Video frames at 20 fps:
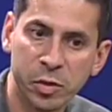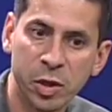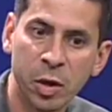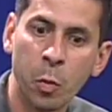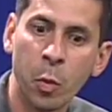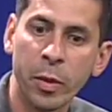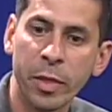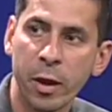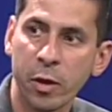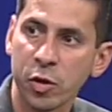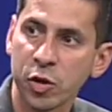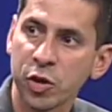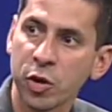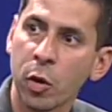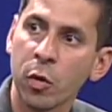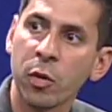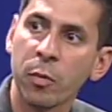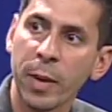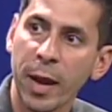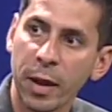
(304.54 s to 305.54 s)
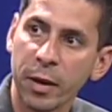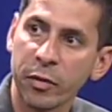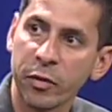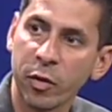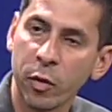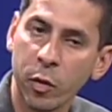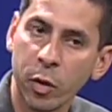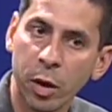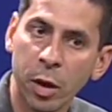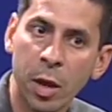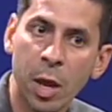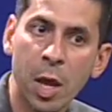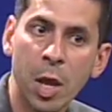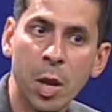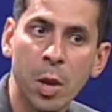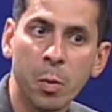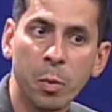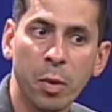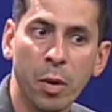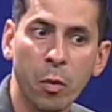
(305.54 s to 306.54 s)
someone there to show them how to do it.
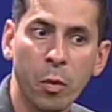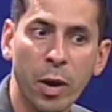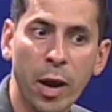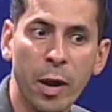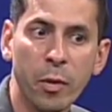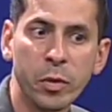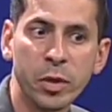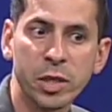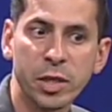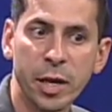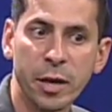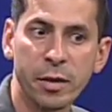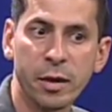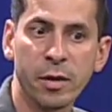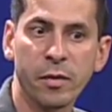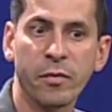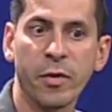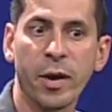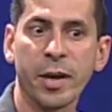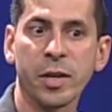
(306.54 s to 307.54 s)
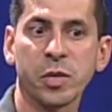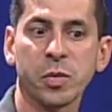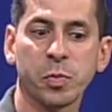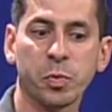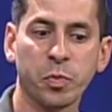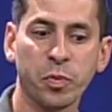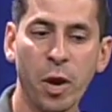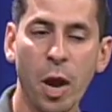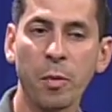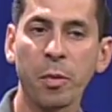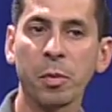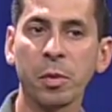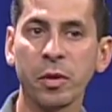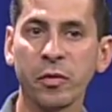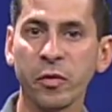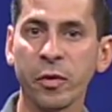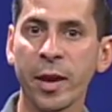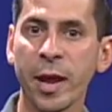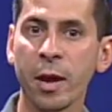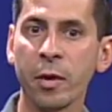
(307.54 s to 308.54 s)
But what I would say the advice probably
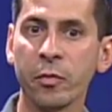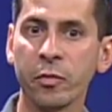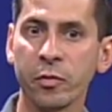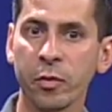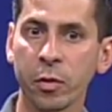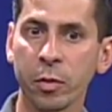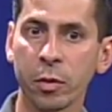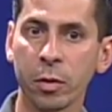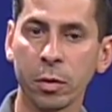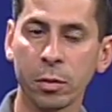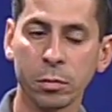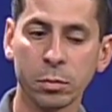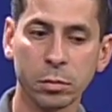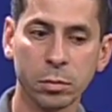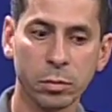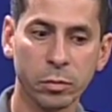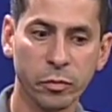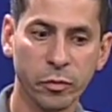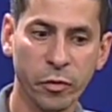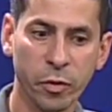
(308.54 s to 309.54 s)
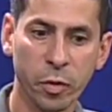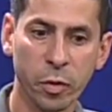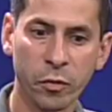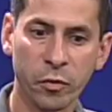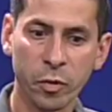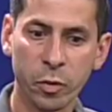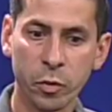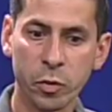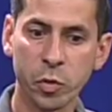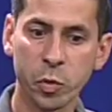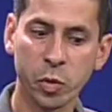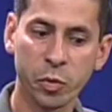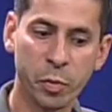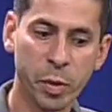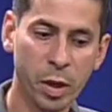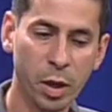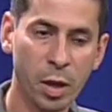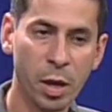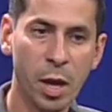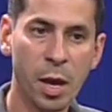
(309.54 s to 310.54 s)
for now for your viewers would
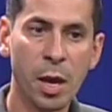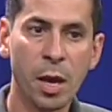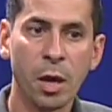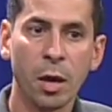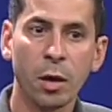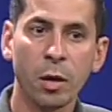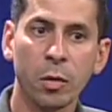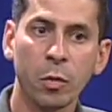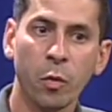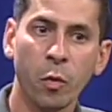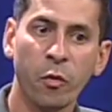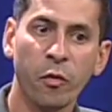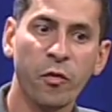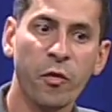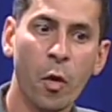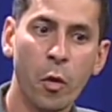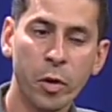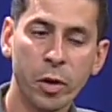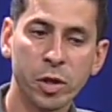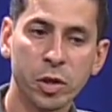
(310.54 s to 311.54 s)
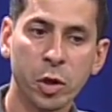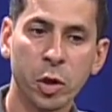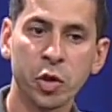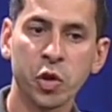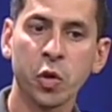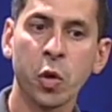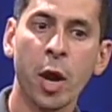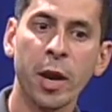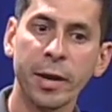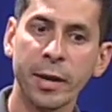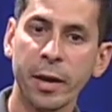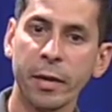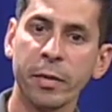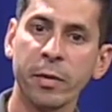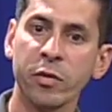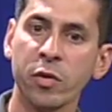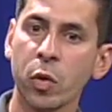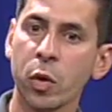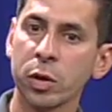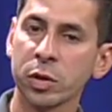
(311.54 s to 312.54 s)
be focus on trying to get
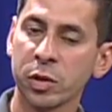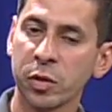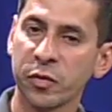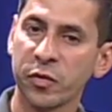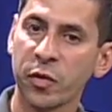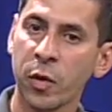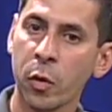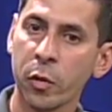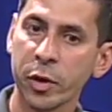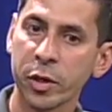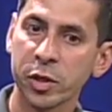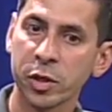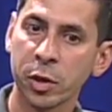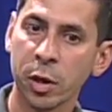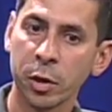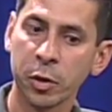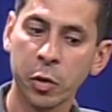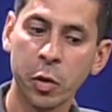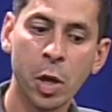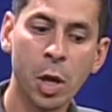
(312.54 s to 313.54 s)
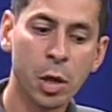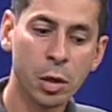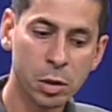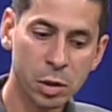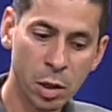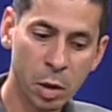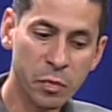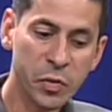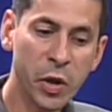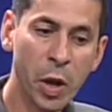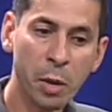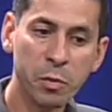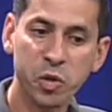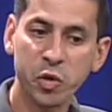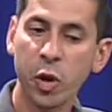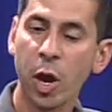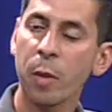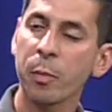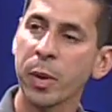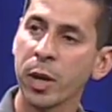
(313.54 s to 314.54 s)
the dog to focus on you. Sometimes
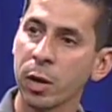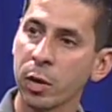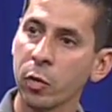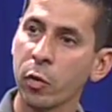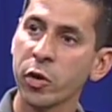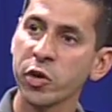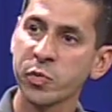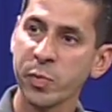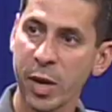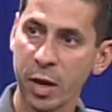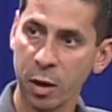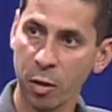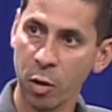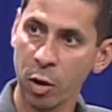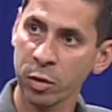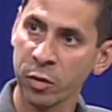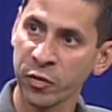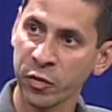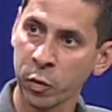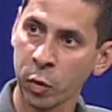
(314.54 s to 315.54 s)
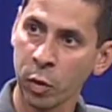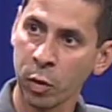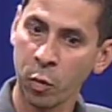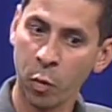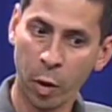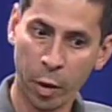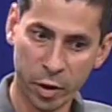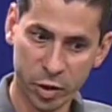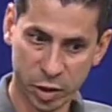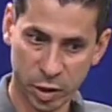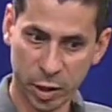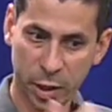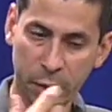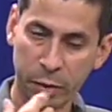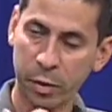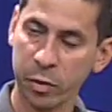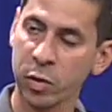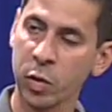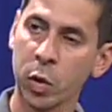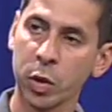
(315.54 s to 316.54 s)
dropping a noisemaker on the floor works to
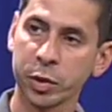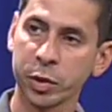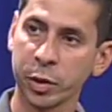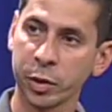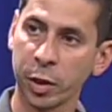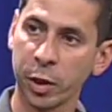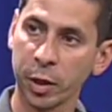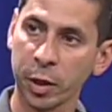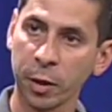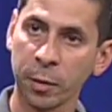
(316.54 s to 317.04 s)
get the dog to look.